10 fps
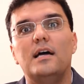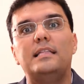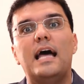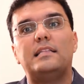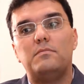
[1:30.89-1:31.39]

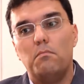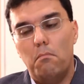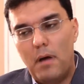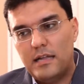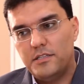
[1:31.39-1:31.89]
that
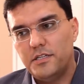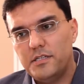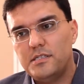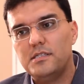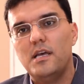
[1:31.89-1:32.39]
matter
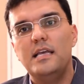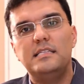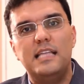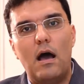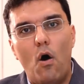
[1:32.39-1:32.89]
is
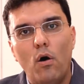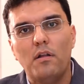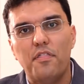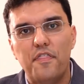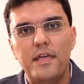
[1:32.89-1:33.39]
the
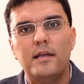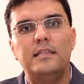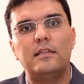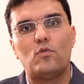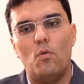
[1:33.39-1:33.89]
only thing
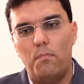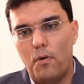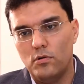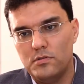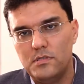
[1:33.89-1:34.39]
that
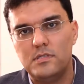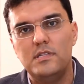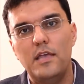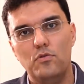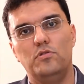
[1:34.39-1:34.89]
composes
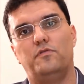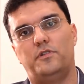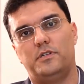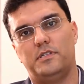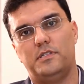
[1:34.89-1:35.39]
the
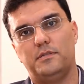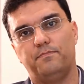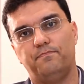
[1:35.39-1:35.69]
universe.